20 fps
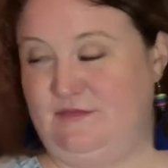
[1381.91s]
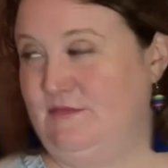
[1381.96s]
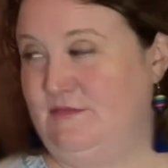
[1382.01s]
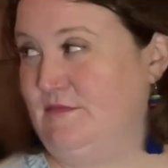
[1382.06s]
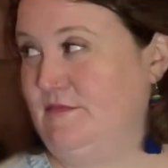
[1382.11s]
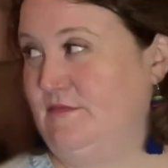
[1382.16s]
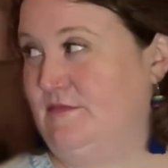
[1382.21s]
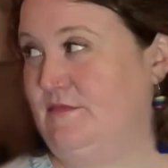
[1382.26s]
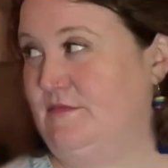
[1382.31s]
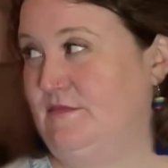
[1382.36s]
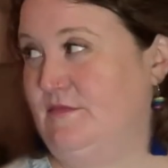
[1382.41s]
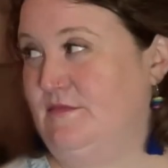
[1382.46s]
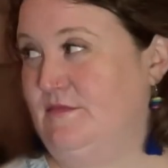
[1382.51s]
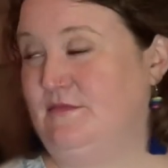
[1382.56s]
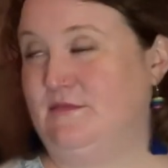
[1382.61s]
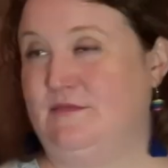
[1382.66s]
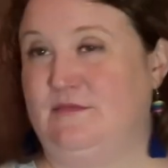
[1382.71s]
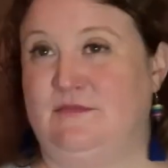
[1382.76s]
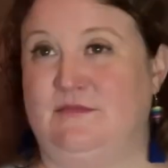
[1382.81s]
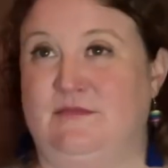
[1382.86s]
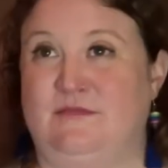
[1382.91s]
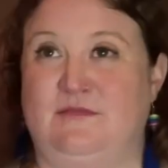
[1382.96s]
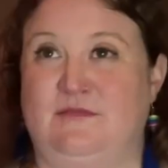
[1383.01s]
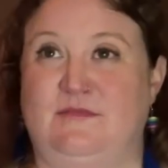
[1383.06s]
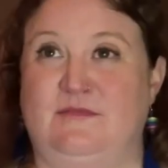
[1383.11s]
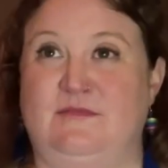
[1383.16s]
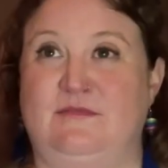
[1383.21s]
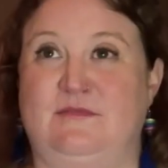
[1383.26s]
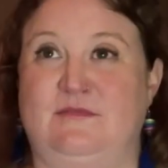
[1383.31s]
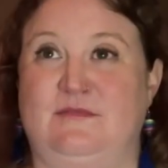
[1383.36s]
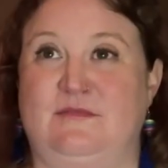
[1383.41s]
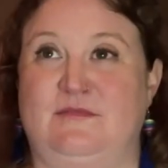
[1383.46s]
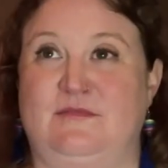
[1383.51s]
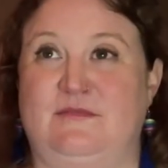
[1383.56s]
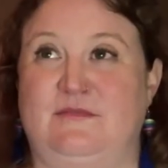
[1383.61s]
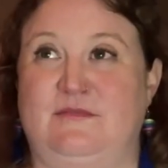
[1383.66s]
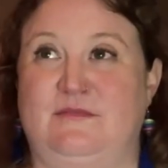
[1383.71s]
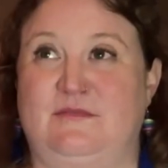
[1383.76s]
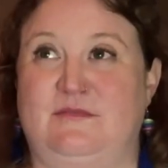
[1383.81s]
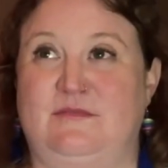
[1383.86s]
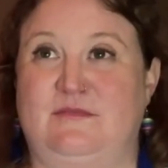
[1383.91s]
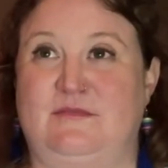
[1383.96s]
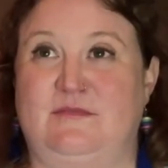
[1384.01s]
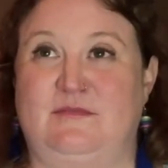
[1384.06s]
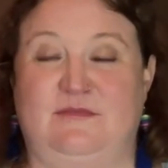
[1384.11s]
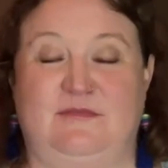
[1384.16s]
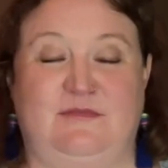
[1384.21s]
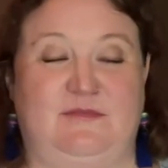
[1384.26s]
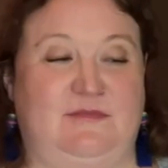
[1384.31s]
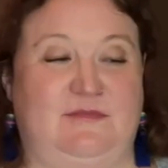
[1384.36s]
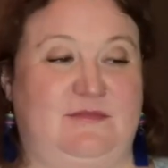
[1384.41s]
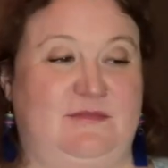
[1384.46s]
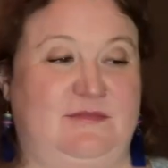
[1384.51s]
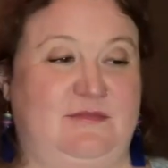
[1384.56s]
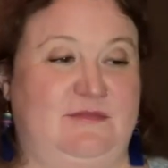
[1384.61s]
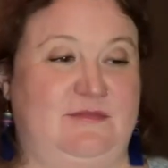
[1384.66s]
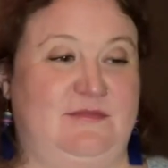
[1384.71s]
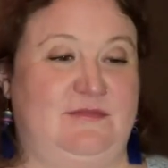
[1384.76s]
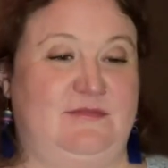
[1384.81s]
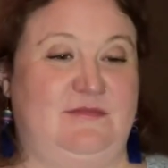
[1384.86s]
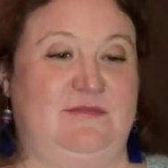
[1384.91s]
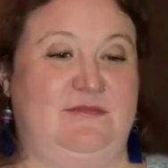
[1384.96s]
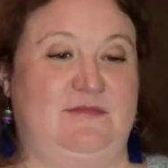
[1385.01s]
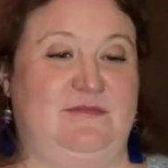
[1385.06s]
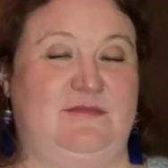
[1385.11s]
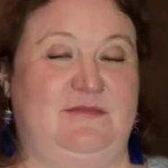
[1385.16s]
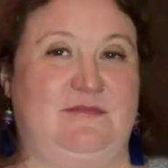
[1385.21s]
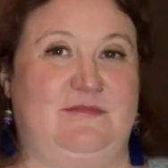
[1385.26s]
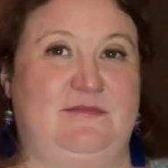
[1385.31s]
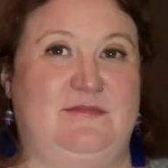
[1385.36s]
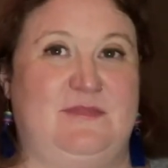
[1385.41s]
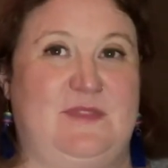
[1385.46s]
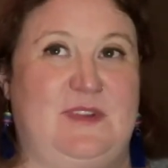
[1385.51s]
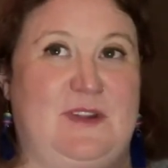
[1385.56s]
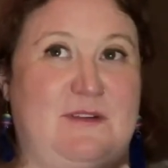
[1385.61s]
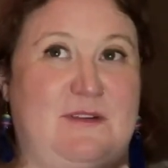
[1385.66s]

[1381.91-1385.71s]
(silent)